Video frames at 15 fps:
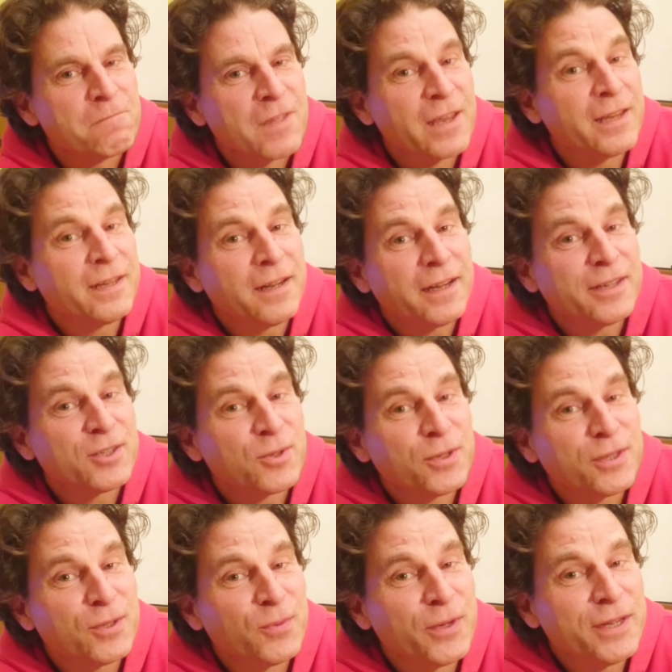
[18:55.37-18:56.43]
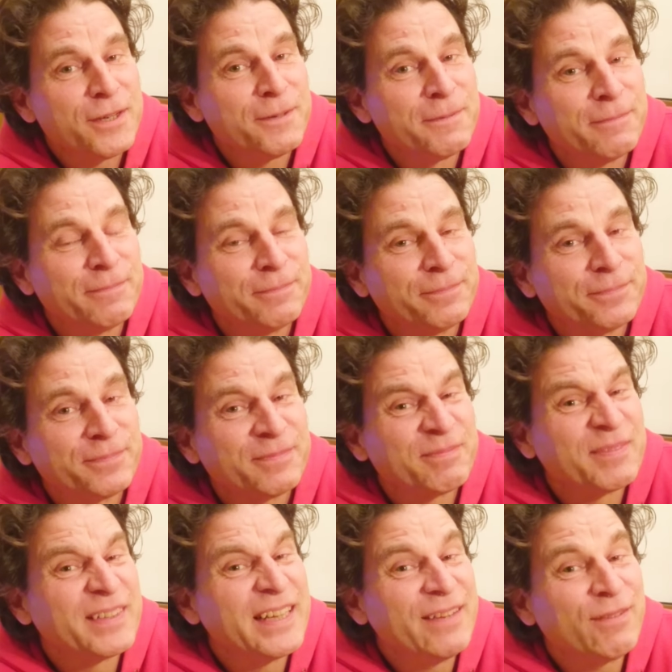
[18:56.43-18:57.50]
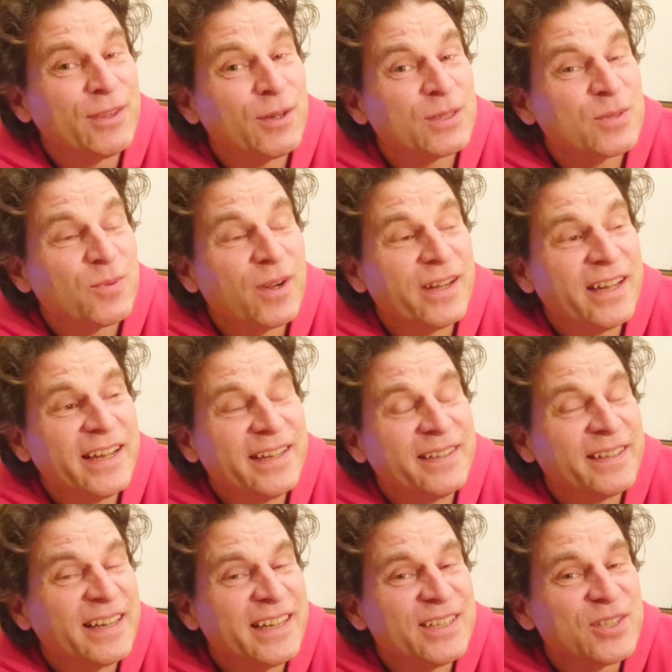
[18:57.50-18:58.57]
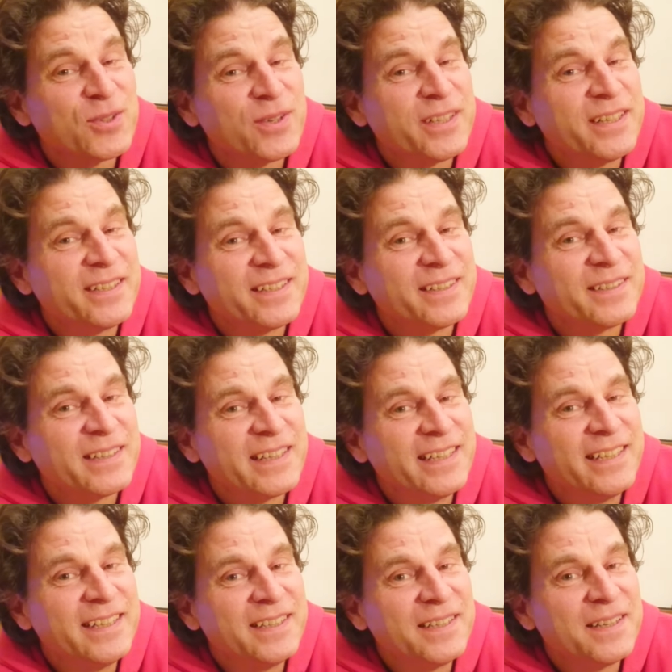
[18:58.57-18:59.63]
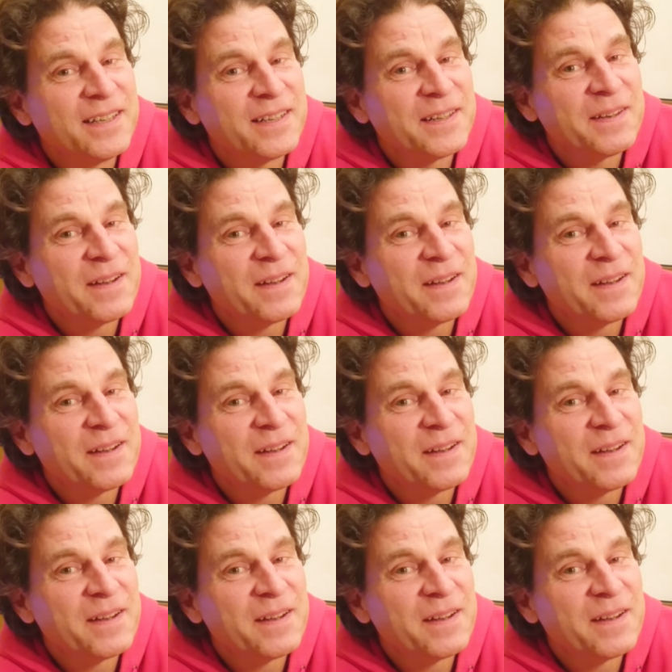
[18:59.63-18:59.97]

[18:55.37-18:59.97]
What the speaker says: And I enjoyed the read. Even though it's YA, I enjoyed it, and